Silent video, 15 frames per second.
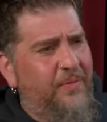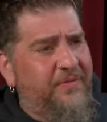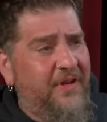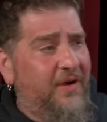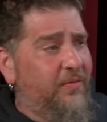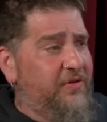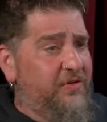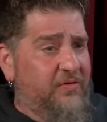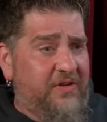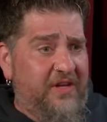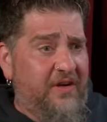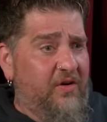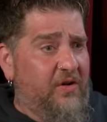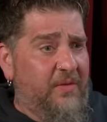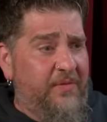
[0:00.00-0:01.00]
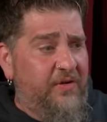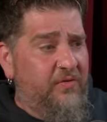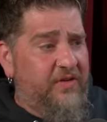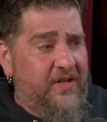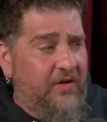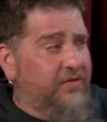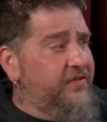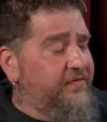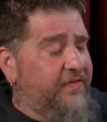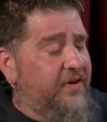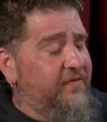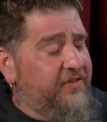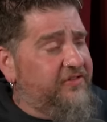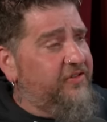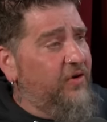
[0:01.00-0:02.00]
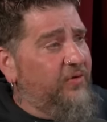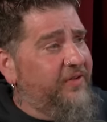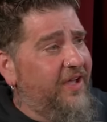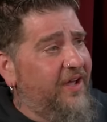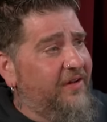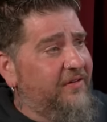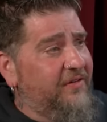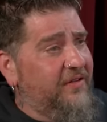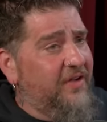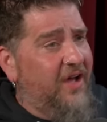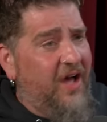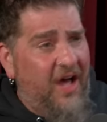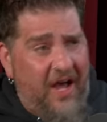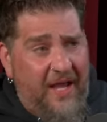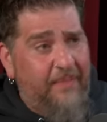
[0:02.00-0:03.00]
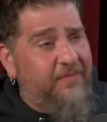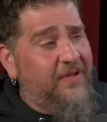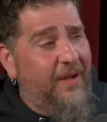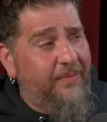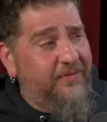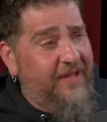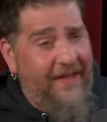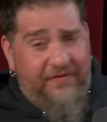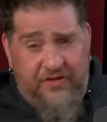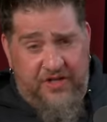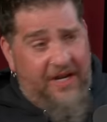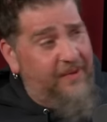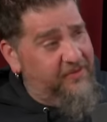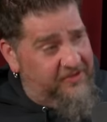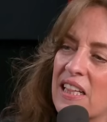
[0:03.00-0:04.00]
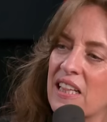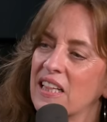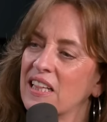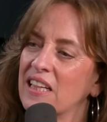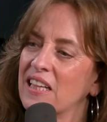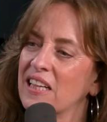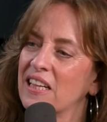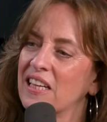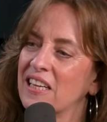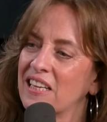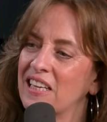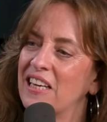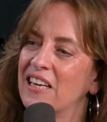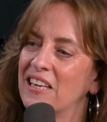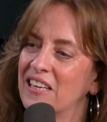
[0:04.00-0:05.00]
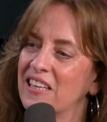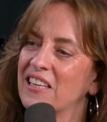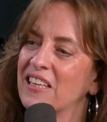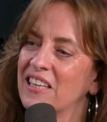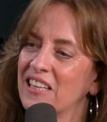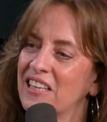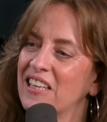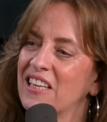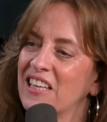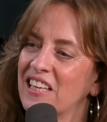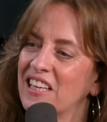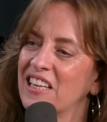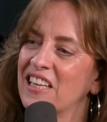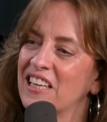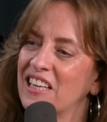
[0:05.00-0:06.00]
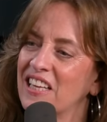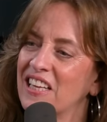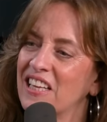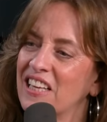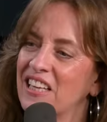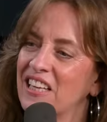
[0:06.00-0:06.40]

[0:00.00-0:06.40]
up there and when you killed, I mean you killed in front of a sold out, hyped up Def Jam style yeah. room. Yeah. And then when I started going